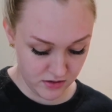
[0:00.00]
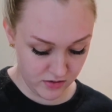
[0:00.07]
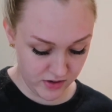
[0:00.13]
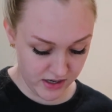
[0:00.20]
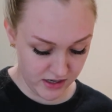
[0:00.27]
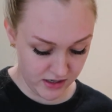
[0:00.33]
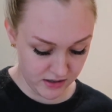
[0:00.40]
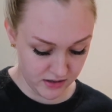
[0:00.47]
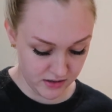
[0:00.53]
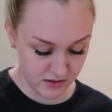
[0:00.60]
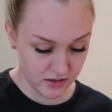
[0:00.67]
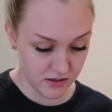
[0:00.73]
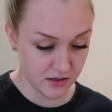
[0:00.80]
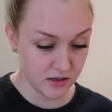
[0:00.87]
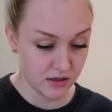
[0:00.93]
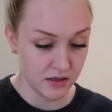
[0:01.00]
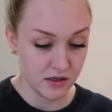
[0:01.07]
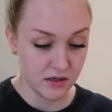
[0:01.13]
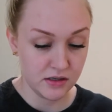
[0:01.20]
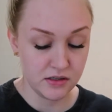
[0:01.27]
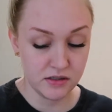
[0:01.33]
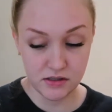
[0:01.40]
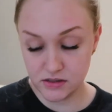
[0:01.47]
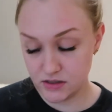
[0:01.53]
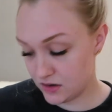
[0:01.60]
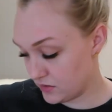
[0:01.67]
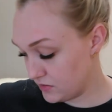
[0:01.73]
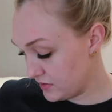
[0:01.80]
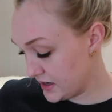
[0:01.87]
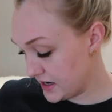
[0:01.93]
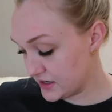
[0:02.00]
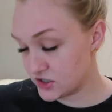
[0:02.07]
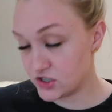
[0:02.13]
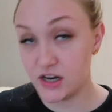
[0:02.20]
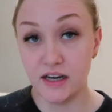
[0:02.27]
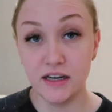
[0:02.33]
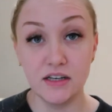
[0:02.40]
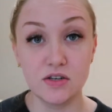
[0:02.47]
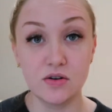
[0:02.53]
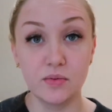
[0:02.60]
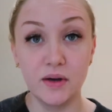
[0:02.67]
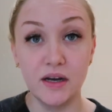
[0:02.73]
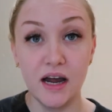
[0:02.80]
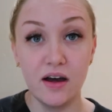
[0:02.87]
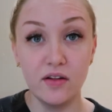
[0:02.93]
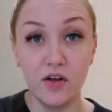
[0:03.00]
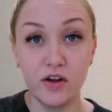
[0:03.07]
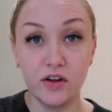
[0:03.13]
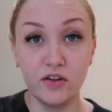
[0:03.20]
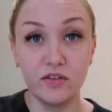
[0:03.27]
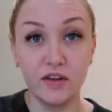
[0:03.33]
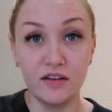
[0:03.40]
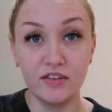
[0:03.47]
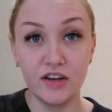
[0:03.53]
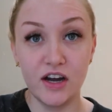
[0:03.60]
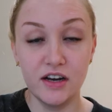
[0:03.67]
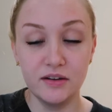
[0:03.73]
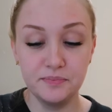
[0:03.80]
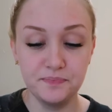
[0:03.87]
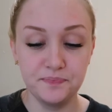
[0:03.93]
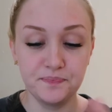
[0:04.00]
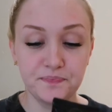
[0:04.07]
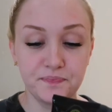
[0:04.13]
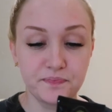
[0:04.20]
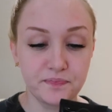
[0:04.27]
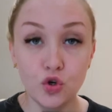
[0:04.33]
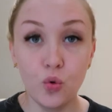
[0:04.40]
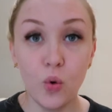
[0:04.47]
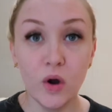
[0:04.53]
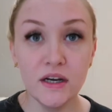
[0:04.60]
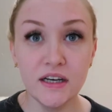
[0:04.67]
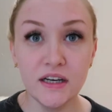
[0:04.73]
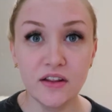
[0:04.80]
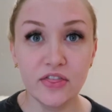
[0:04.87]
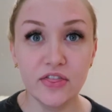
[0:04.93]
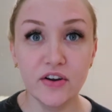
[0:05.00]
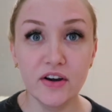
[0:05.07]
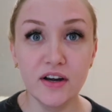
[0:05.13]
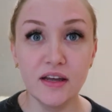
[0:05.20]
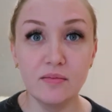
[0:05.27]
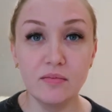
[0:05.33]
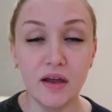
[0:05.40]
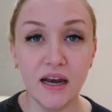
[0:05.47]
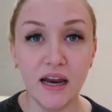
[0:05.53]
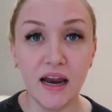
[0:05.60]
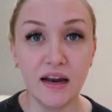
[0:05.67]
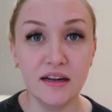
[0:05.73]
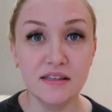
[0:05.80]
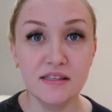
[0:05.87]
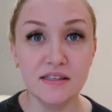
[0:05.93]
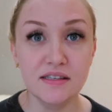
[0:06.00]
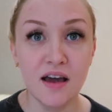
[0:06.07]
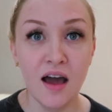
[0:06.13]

Okay. So, actually, I need to read how long you leave it on. 20 to 30 minutes.